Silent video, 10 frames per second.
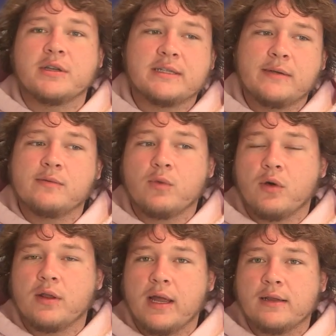It seemed
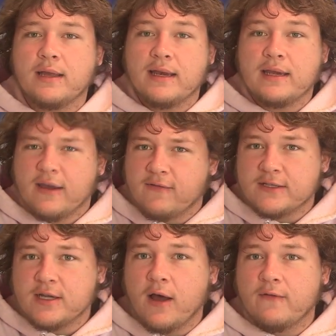more like Lane
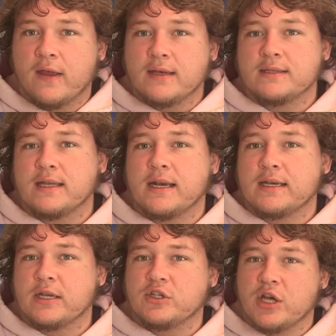Kiffin's offense than it
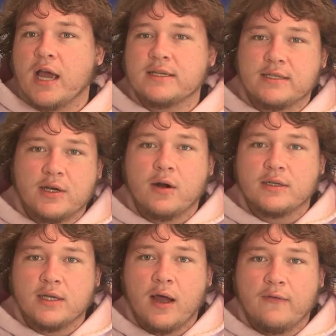did Jackson
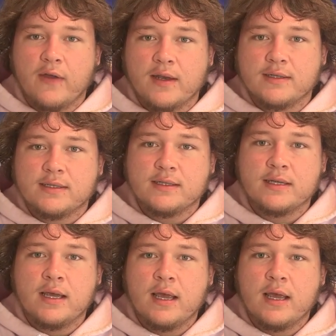Dart's offense.